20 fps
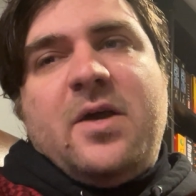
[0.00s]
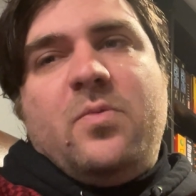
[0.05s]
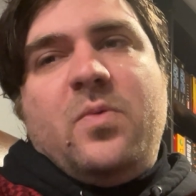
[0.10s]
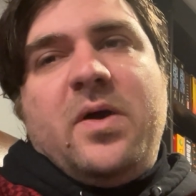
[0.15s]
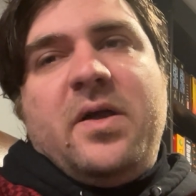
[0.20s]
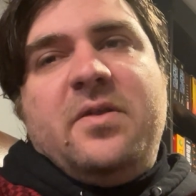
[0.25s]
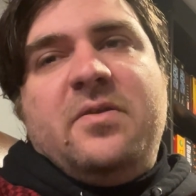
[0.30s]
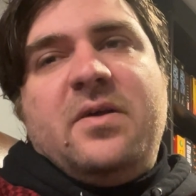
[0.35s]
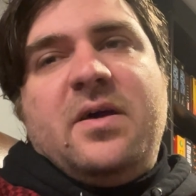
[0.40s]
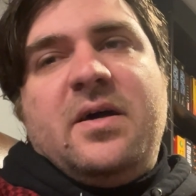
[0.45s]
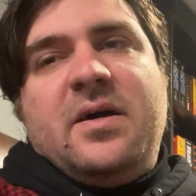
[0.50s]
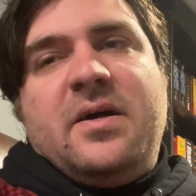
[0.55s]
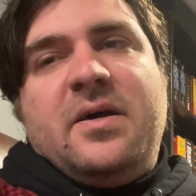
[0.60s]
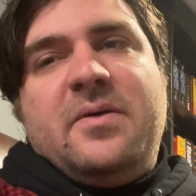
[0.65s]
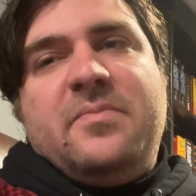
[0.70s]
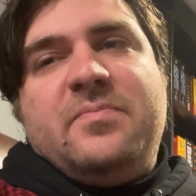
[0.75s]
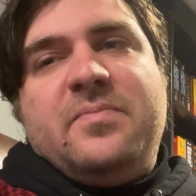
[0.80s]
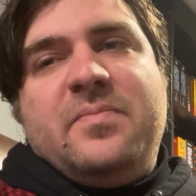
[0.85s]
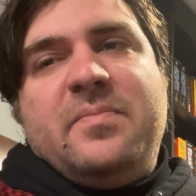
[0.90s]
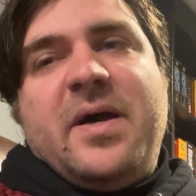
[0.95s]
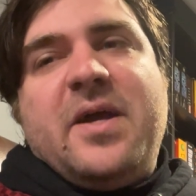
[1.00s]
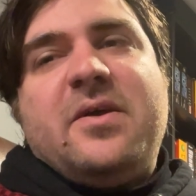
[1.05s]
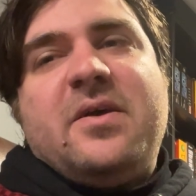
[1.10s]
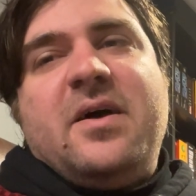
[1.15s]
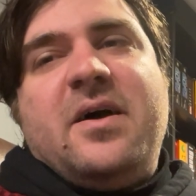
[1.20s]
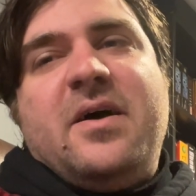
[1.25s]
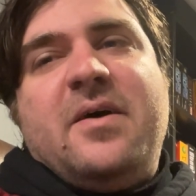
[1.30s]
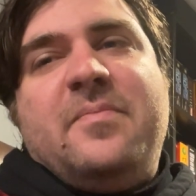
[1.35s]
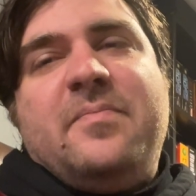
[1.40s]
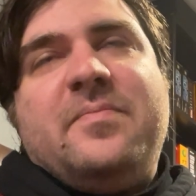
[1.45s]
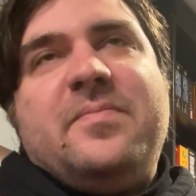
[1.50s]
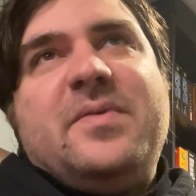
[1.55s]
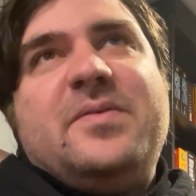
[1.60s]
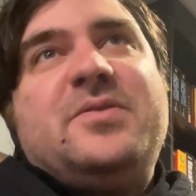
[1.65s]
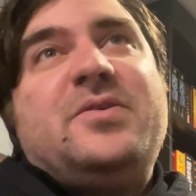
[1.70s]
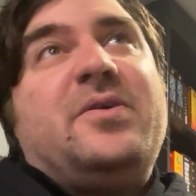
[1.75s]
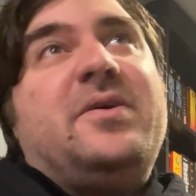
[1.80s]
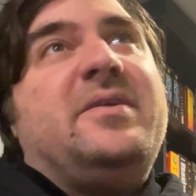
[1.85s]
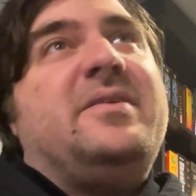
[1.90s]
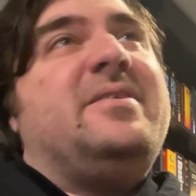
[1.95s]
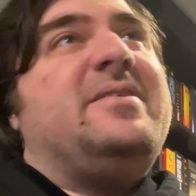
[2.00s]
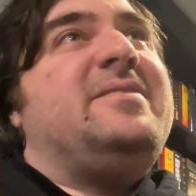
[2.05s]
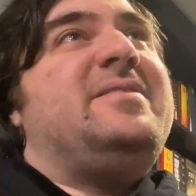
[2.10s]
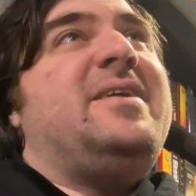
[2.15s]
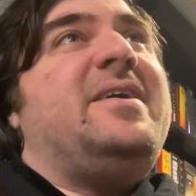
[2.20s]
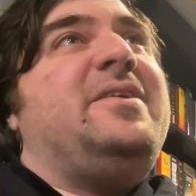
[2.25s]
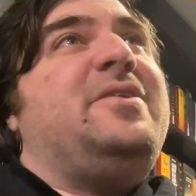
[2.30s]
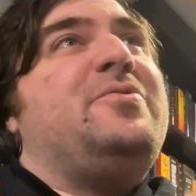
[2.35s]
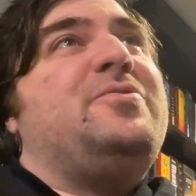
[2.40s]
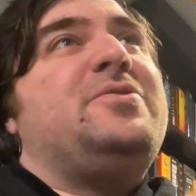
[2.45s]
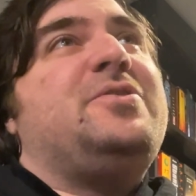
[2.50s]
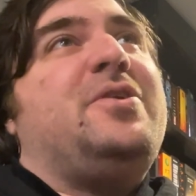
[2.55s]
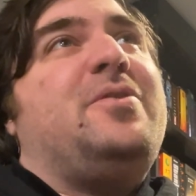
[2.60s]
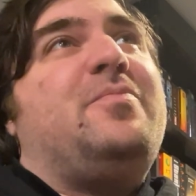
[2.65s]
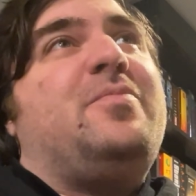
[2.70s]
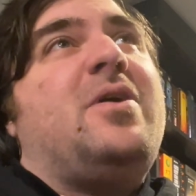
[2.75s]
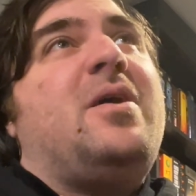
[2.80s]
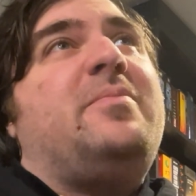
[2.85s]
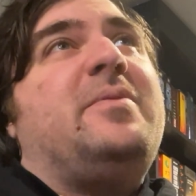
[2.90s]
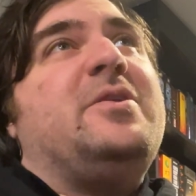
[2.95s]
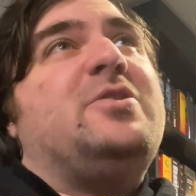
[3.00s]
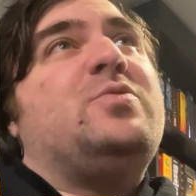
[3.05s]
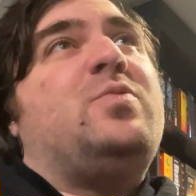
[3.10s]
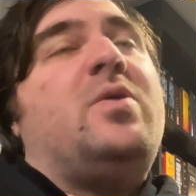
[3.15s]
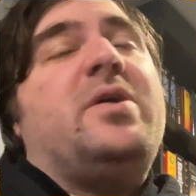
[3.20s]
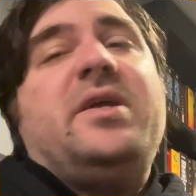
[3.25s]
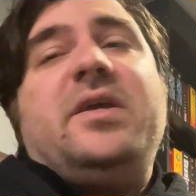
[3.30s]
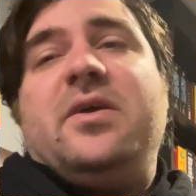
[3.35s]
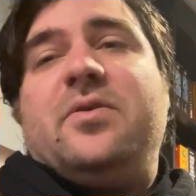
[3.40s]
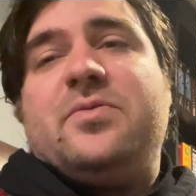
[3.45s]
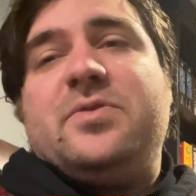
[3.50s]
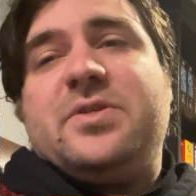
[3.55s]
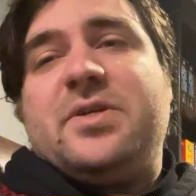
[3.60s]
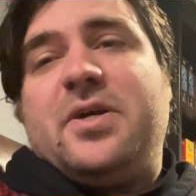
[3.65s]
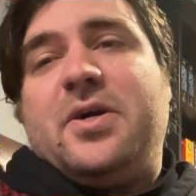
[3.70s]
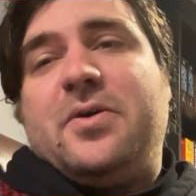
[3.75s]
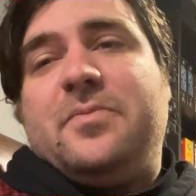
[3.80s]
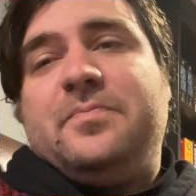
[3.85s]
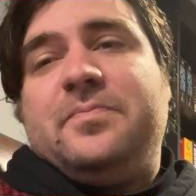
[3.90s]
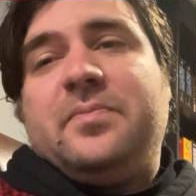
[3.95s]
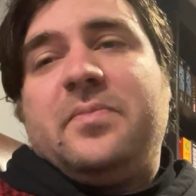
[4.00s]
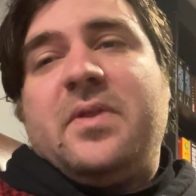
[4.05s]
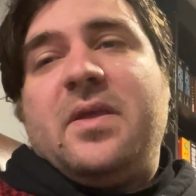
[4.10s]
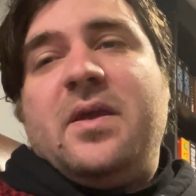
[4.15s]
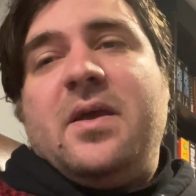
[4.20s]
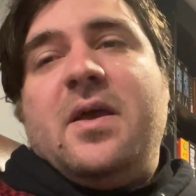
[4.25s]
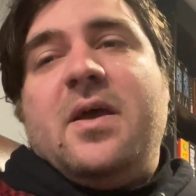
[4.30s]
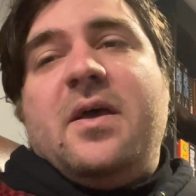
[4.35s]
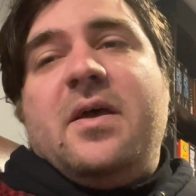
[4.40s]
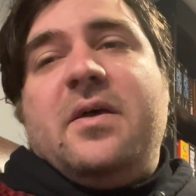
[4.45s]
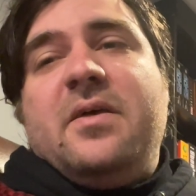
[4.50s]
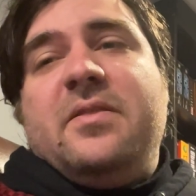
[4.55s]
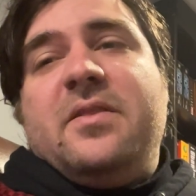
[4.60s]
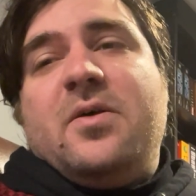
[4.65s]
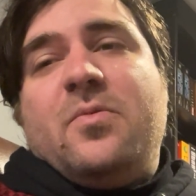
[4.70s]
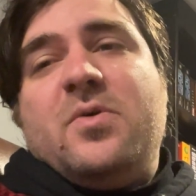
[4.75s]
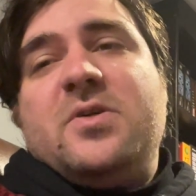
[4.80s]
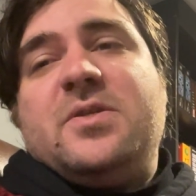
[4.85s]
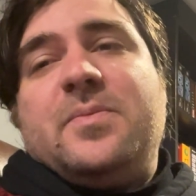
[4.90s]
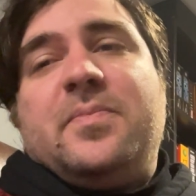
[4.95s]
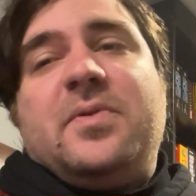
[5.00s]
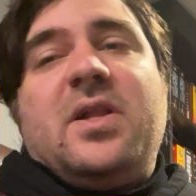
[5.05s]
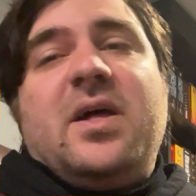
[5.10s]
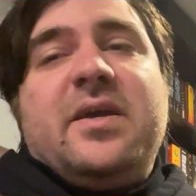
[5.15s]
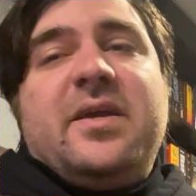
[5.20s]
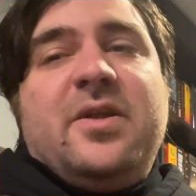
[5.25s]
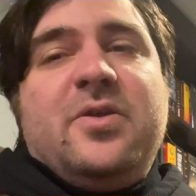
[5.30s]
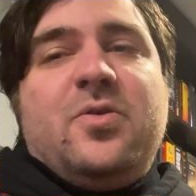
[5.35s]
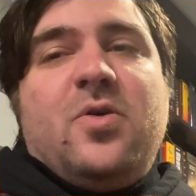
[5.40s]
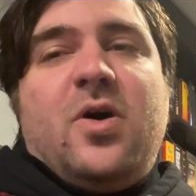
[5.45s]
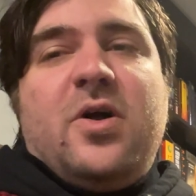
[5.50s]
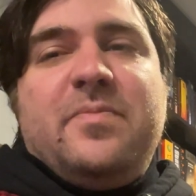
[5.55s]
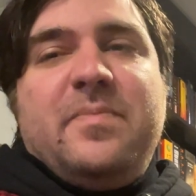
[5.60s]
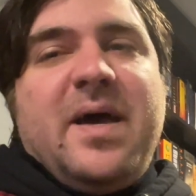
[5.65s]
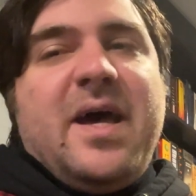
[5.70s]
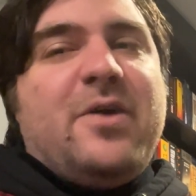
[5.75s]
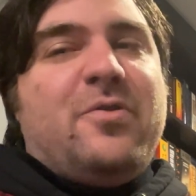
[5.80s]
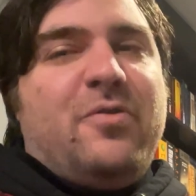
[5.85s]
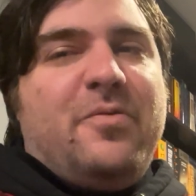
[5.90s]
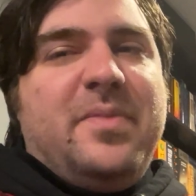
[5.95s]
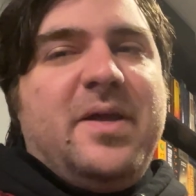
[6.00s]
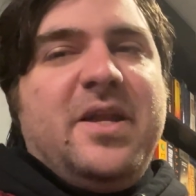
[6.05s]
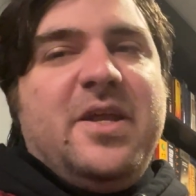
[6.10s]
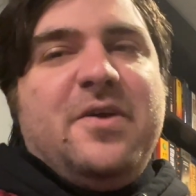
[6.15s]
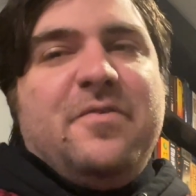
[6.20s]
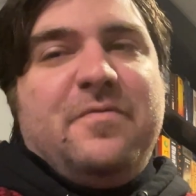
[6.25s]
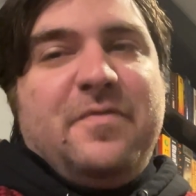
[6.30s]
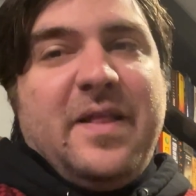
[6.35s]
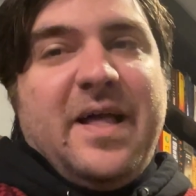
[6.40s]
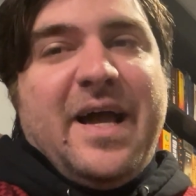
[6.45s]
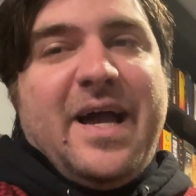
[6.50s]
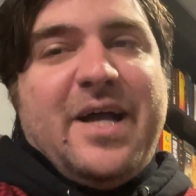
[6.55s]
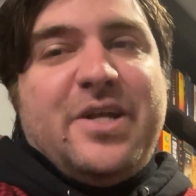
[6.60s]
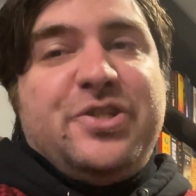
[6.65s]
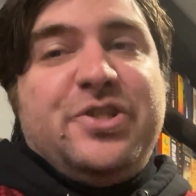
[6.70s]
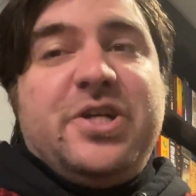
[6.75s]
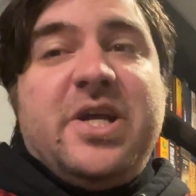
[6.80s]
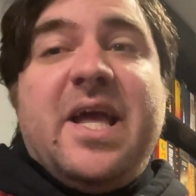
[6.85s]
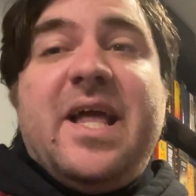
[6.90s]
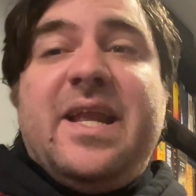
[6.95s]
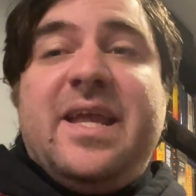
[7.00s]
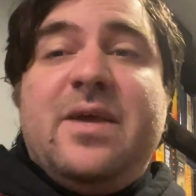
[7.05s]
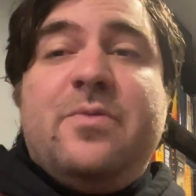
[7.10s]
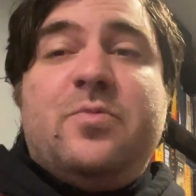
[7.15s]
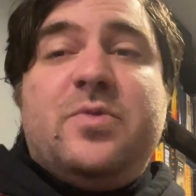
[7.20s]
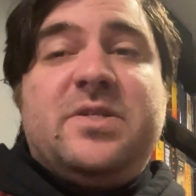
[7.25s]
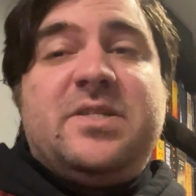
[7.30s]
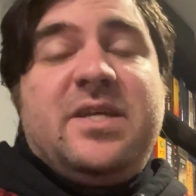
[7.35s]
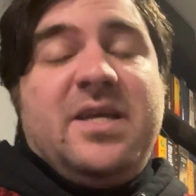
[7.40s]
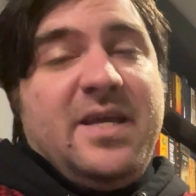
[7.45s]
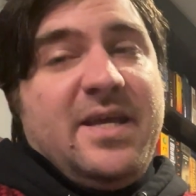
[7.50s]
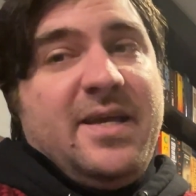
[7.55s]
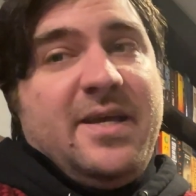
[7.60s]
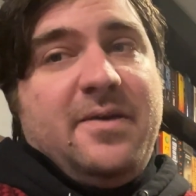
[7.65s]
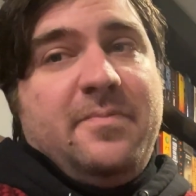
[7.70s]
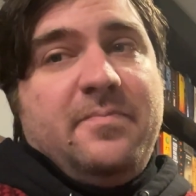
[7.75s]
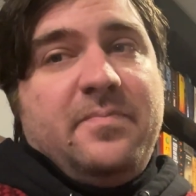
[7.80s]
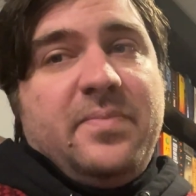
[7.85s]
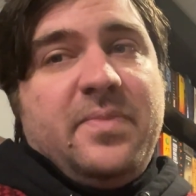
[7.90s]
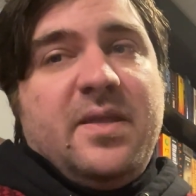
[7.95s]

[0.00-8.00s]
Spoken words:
when, 10 years ago, probably 20 years ago, there was a plugin called Macromedia Flash, and it was king.